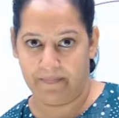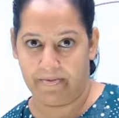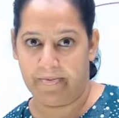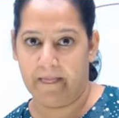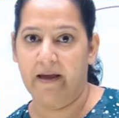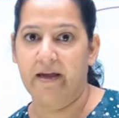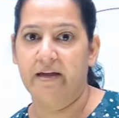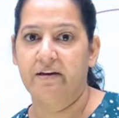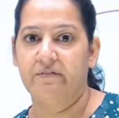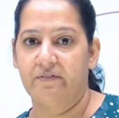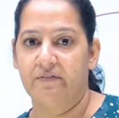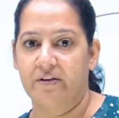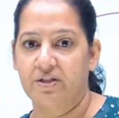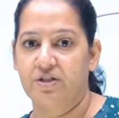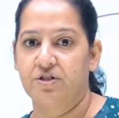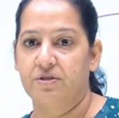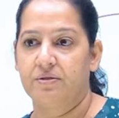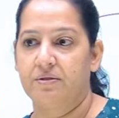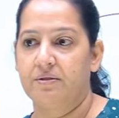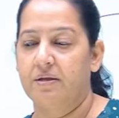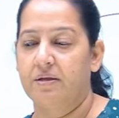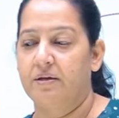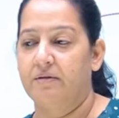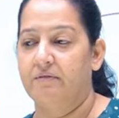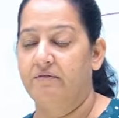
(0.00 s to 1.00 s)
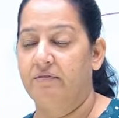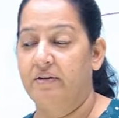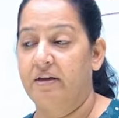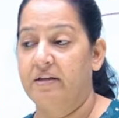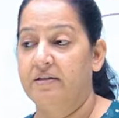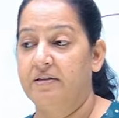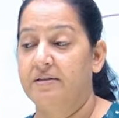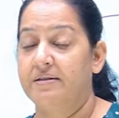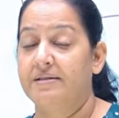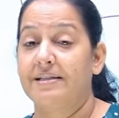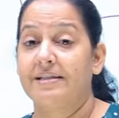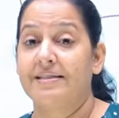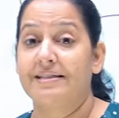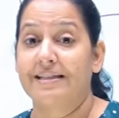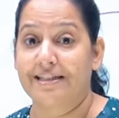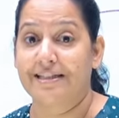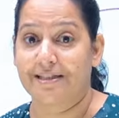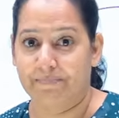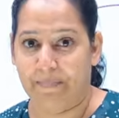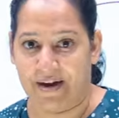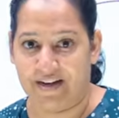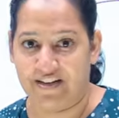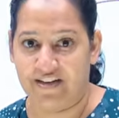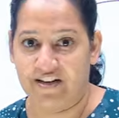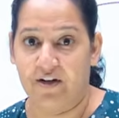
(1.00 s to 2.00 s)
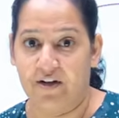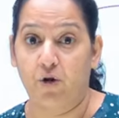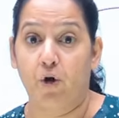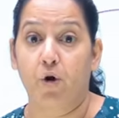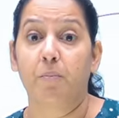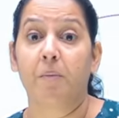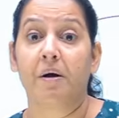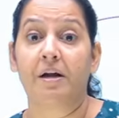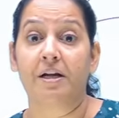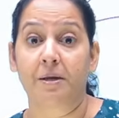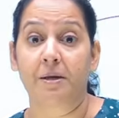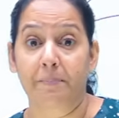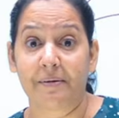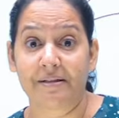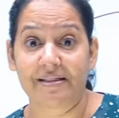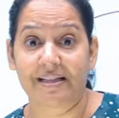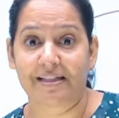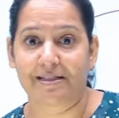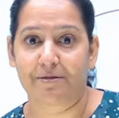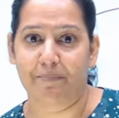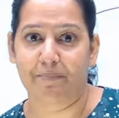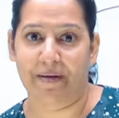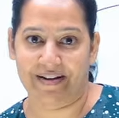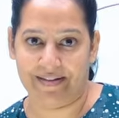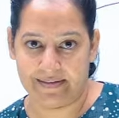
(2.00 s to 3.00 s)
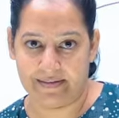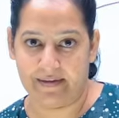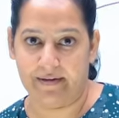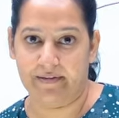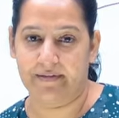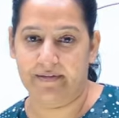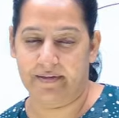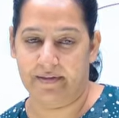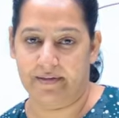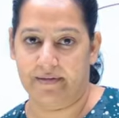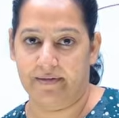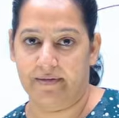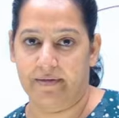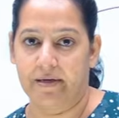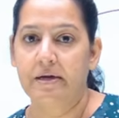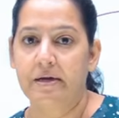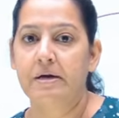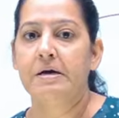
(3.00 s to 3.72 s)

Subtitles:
in which there is a suspected or multiple suspects are there.